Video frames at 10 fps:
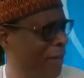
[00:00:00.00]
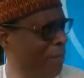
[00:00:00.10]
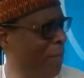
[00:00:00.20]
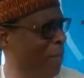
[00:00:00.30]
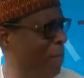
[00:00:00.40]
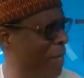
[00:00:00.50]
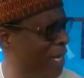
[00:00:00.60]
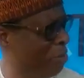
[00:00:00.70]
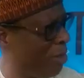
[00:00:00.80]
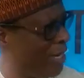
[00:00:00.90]
People
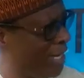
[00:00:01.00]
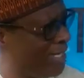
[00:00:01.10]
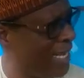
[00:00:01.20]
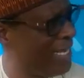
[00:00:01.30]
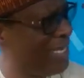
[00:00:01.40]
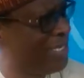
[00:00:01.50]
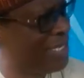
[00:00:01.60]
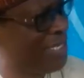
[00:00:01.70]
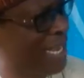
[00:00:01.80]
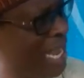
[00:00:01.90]
begin to understand these
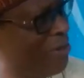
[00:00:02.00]
things are